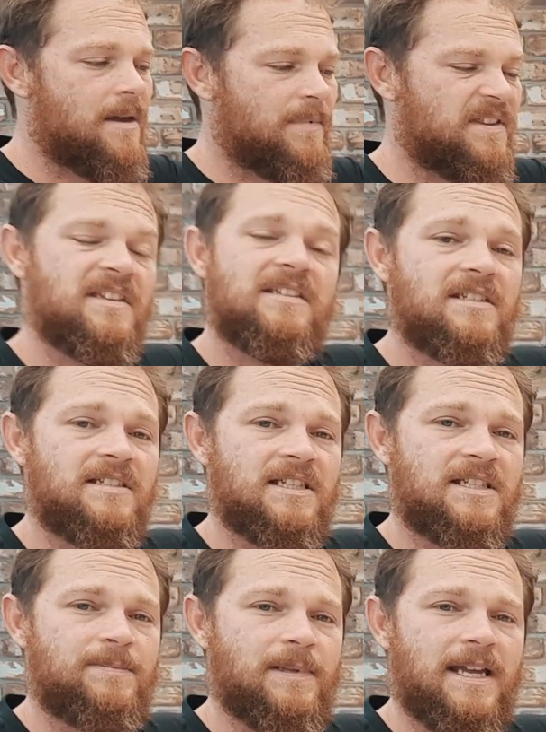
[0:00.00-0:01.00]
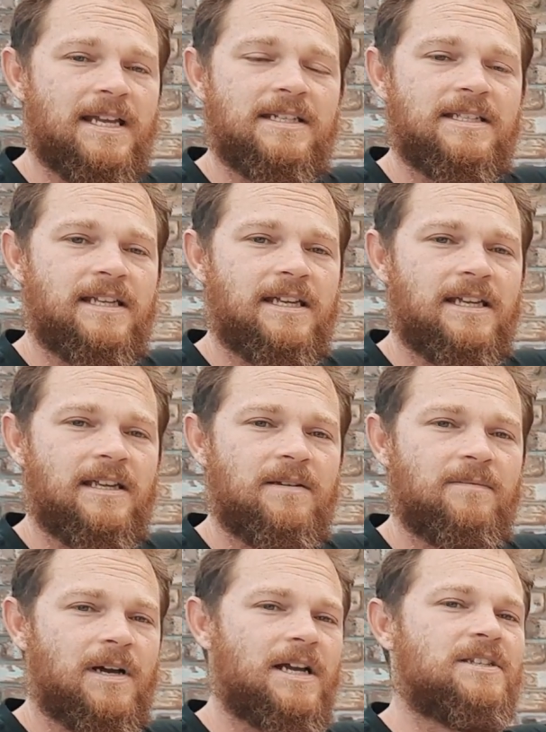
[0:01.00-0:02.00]
But this is explained
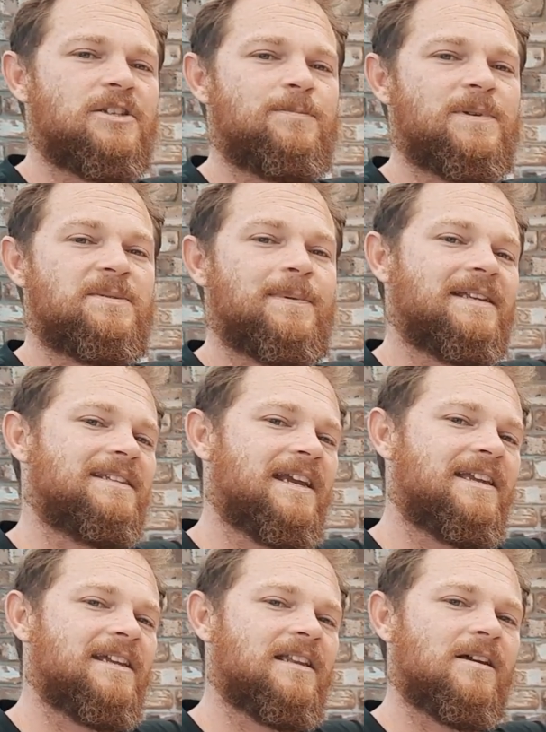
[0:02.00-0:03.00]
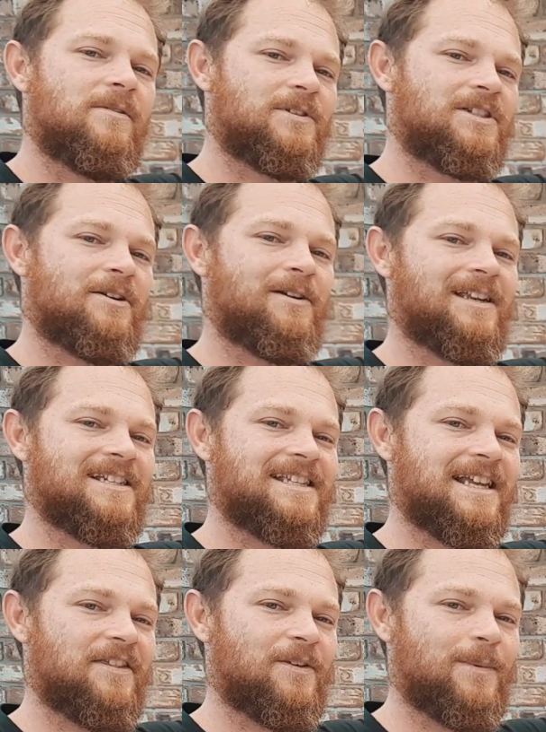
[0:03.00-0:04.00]
in my Super Spectacular, which I released
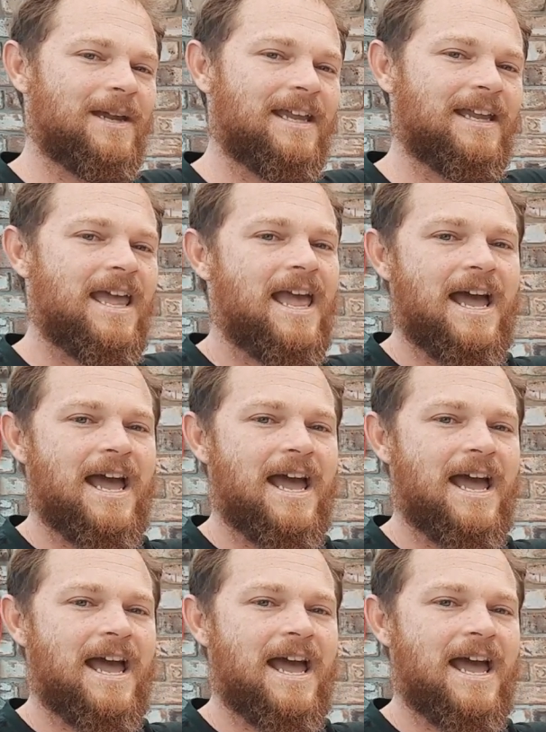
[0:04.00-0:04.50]
the other week,